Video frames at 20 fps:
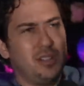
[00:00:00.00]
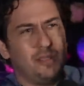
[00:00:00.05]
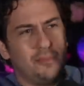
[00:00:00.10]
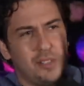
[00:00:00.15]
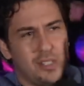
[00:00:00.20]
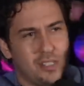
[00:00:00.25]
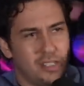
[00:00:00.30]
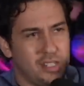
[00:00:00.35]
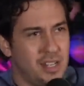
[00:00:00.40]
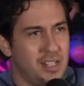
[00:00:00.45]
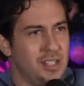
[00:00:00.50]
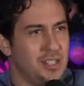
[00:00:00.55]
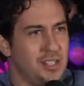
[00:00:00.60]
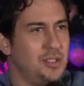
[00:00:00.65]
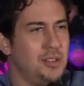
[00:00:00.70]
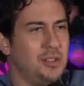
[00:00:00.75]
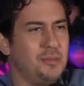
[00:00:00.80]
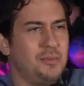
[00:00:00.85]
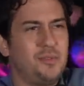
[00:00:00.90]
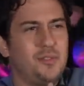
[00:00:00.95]
I'm going to send it
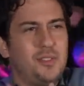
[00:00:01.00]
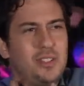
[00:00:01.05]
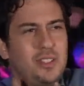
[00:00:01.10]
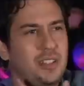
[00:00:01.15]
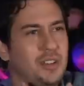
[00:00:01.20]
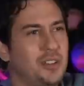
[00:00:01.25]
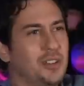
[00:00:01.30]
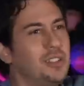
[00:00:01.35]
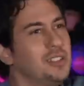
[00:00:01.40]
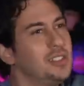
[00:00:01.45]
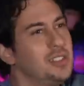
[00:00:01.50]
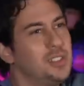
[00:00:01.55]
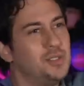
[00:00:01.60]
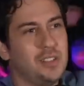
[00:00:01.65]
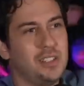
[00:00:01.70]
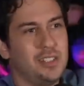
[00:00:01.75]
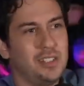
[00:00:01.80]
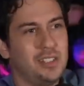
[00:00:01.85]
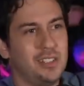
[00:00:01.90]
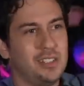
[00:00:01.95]
to you. I'm feeling all these
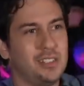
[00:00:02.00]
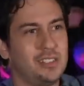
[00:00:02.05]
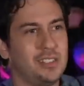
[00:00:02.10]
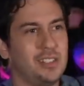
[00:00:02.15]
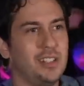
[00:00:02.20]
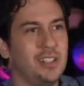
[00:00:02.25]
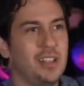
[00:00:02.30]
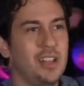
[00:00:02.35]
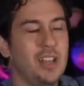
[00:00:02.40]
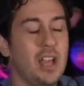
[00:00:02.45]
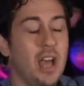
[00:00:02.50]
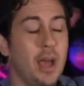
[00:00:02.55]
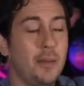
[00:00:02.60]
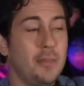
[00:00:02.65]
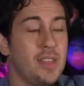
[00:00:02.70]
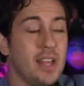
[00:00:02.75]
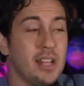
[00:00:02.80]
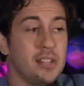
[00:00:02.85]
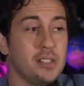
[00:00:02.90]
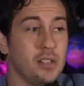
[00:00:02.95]
feelings, and I
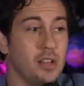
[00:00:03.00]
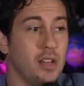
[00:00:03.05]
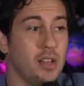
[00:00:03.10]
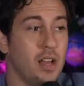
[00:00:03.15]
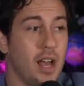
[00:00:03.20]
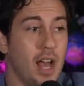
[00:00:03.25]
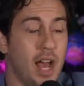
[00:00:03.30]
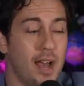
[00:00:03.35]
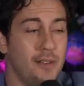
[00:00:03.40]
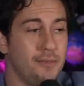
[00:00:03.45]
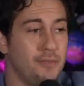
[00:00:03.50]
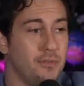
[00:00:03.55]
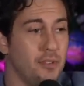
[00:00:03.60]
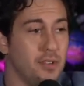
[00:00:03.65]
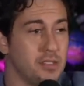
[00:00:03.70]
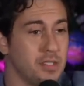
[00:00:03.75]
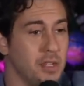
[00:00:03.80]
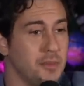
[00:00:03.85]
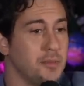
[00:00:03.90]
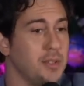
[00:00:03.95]
mean that's uh, I've
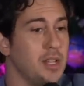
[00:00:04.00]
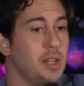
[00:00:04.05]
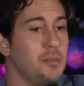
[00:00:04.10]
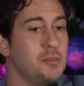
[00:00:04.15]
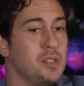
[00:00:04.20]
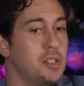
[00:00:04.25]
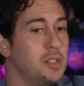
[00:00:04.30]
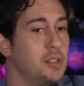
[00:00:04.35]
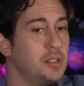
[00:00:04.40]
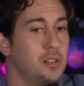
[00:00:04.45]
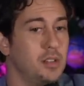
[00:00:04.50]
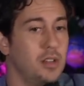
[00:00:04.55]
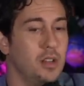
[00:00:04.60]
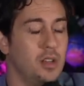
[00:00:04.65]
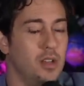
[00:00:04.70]
sometimes in